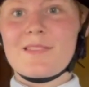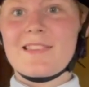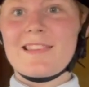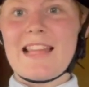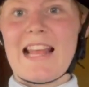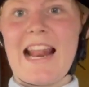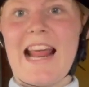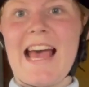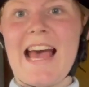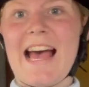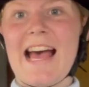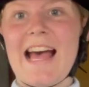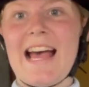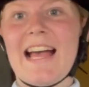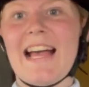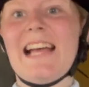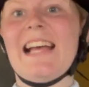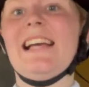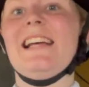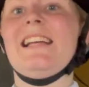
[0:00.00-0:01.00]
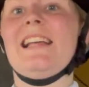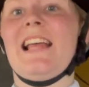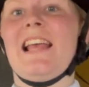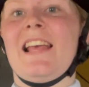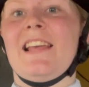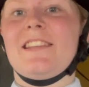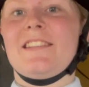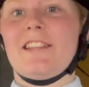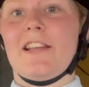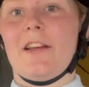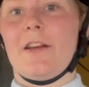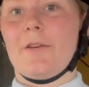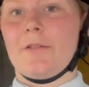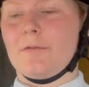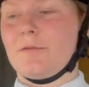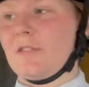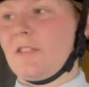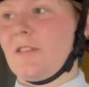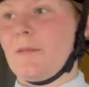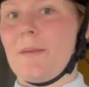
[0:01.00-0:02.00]
Ta-da! So
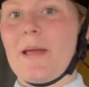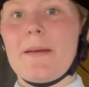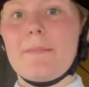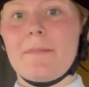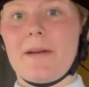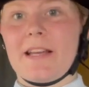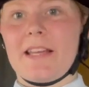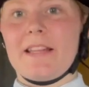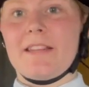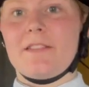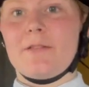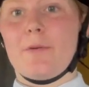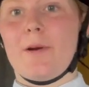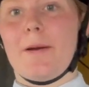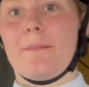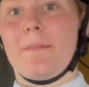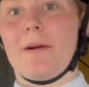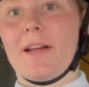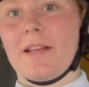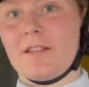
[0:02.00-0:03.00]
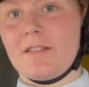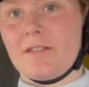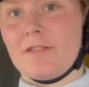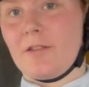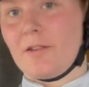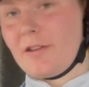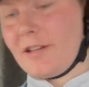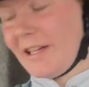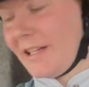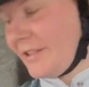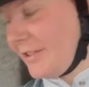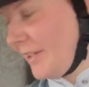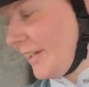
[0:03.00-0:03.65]
it's a bit muggy to wear my stock and